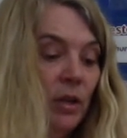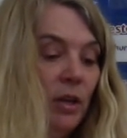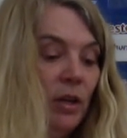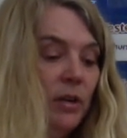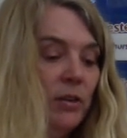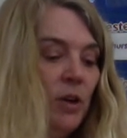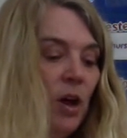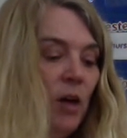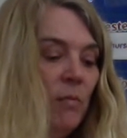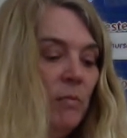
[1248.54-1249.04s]

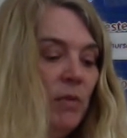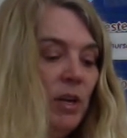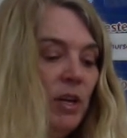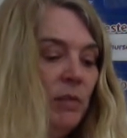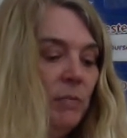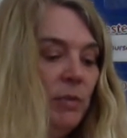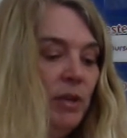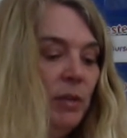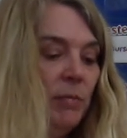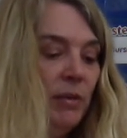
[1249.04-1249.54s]
Not
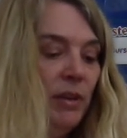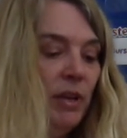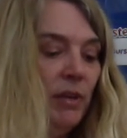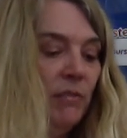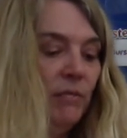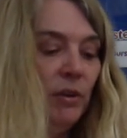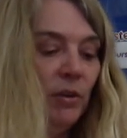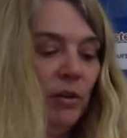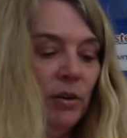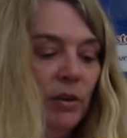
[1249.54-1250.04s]
many people have
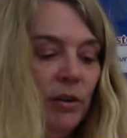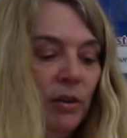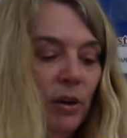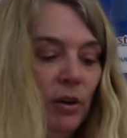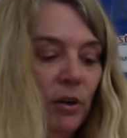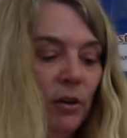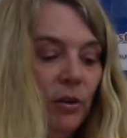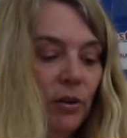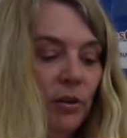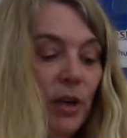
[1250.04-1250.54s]

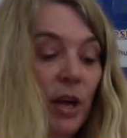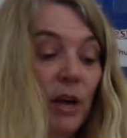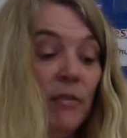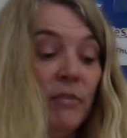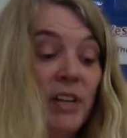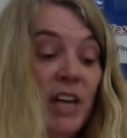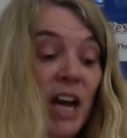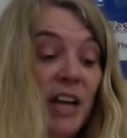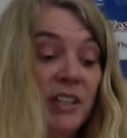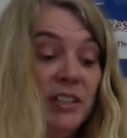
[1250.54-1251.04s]
heard of
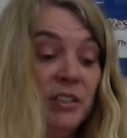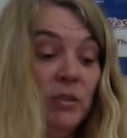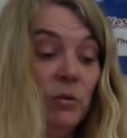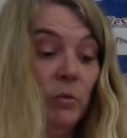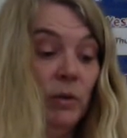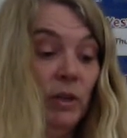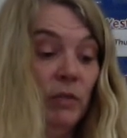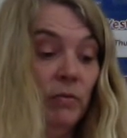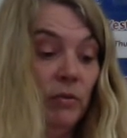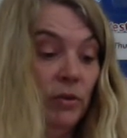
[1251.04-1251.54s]
nut
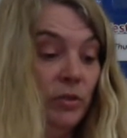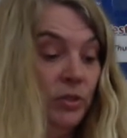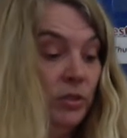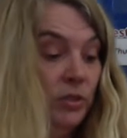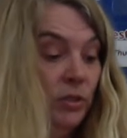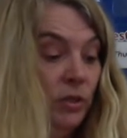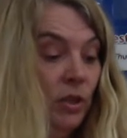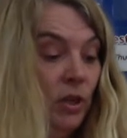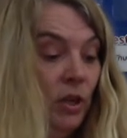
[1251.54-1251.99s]
weevils.